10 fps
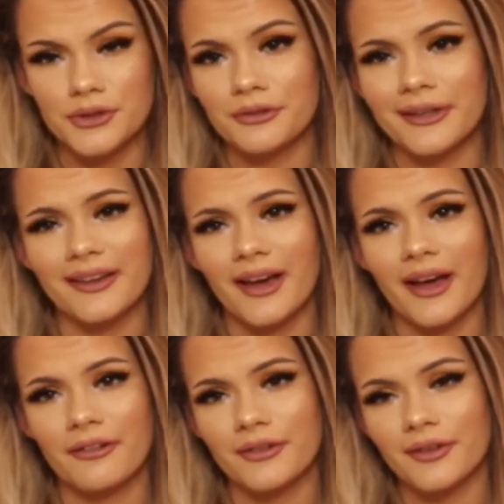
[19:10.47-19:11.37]
really
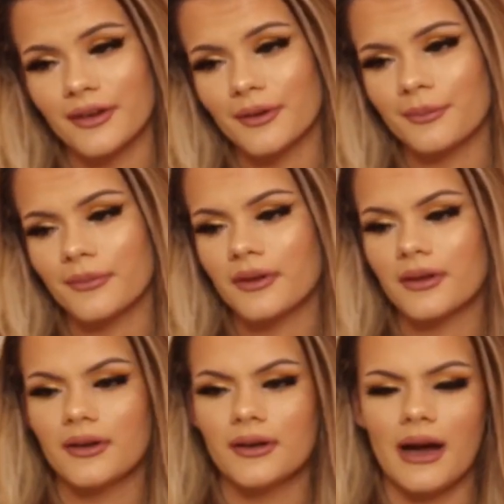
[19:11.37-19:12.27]
care for them.
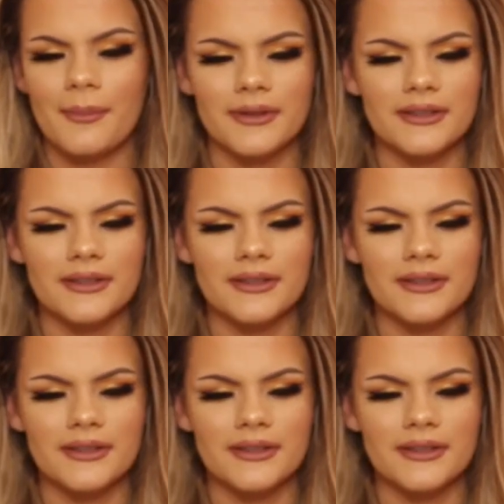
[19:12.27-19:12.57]
I mean,